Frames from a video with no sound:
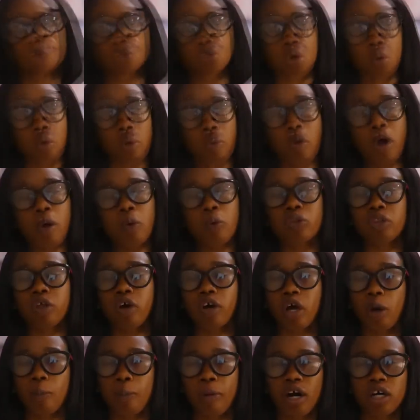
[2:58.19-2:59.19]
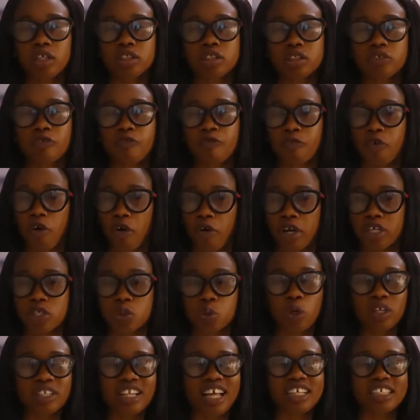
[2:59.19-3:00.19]
So when we talk about
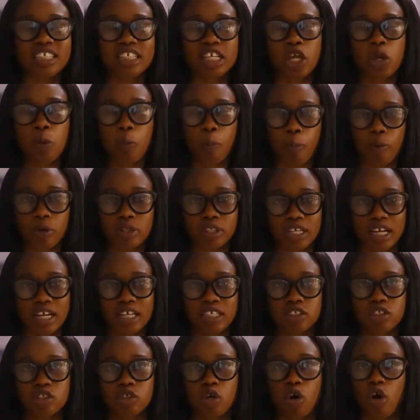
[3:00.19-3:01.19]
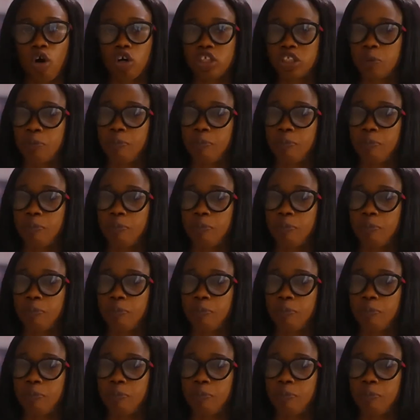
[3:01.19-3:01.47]
forest, what are the importance or the